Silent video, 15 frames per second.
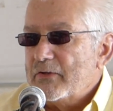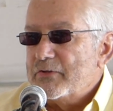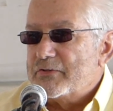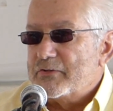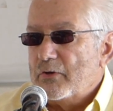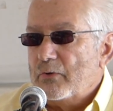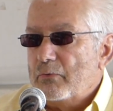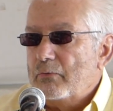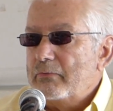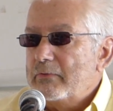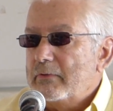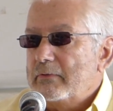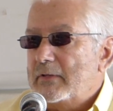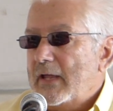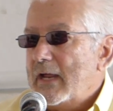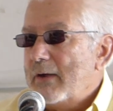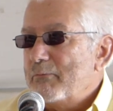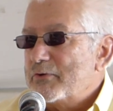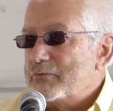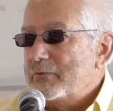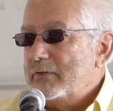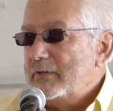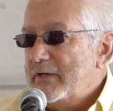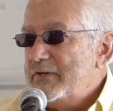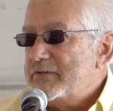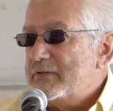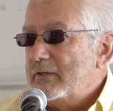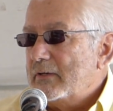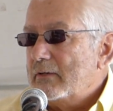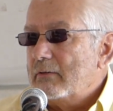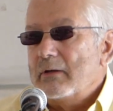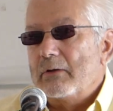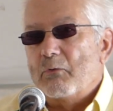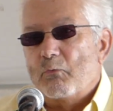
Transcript: So the dam was releasing